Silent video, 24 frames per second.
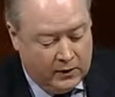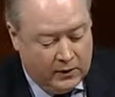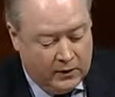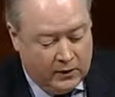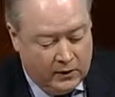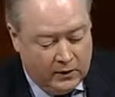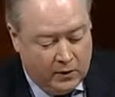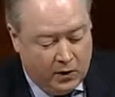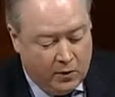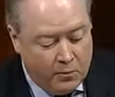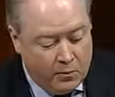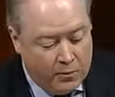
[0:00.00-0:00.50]

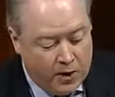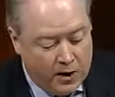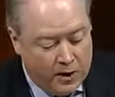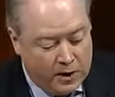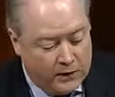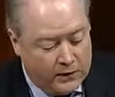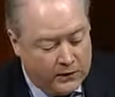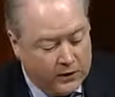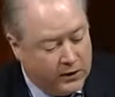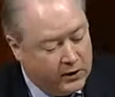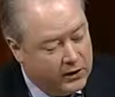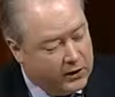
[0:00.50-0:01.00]
There are many
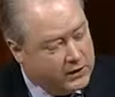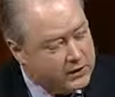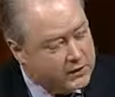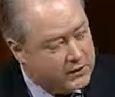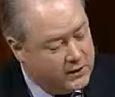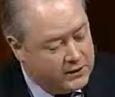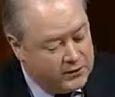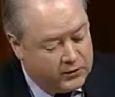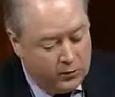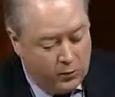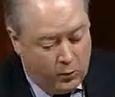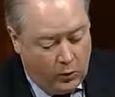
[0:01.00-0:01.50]
theories
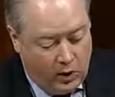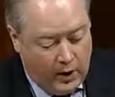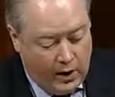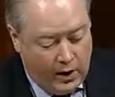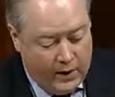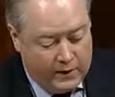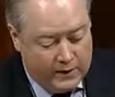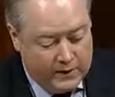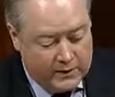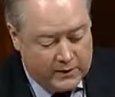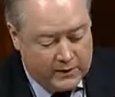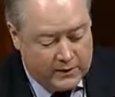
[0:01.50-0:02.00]
as to
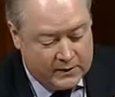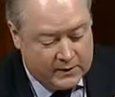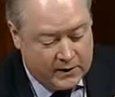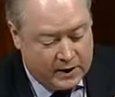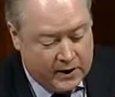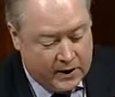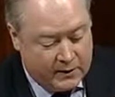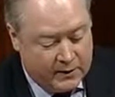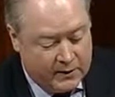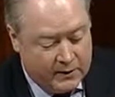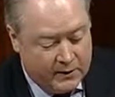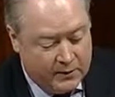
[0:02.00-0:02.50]
why this is
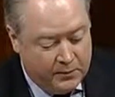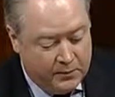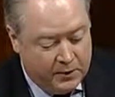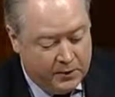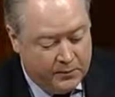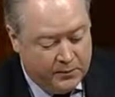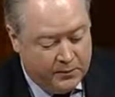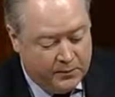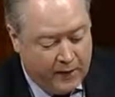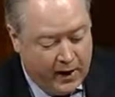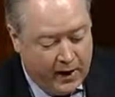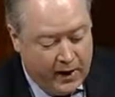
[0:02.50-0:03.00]
happening, but the
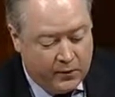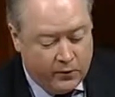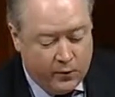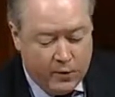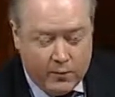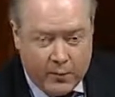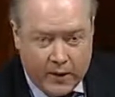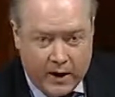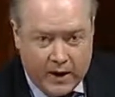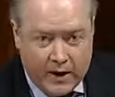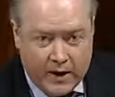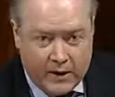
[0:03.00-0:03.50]
fact
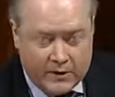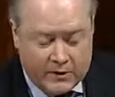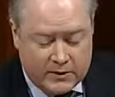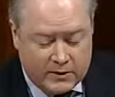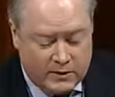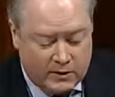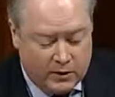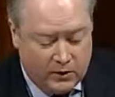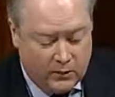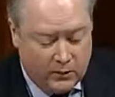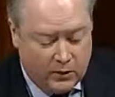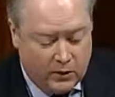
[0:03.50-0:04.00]
remains
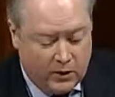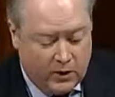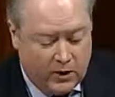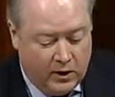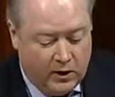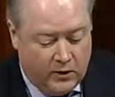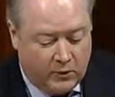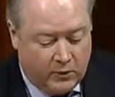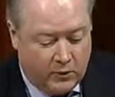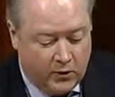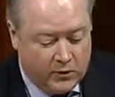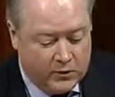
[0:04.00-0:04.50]
somewhere
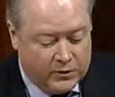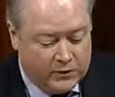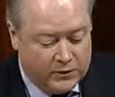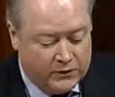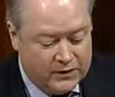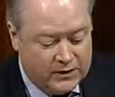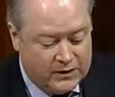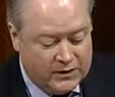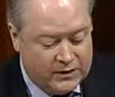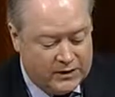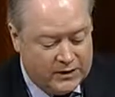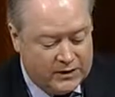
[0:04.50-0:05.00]
upwards of
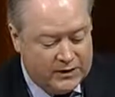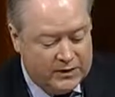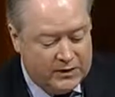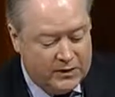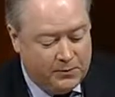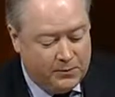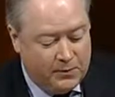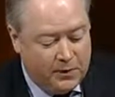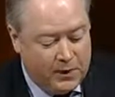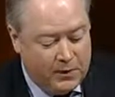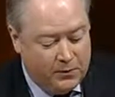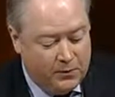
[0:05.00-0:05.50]
60
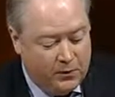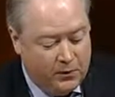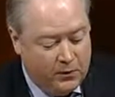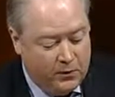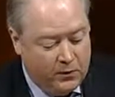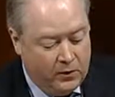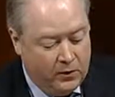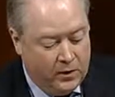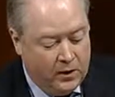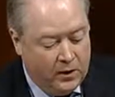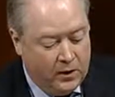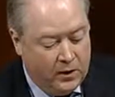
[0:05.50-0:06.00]
people
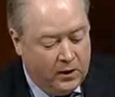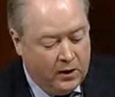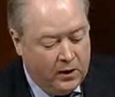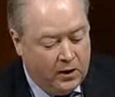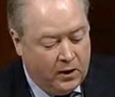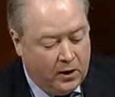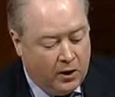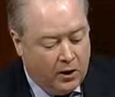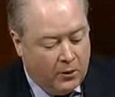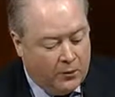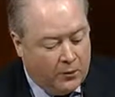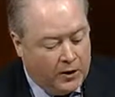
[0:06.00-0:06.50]

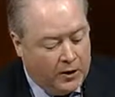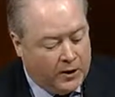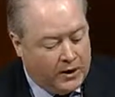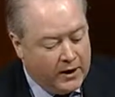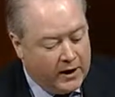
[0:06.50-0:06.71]
are being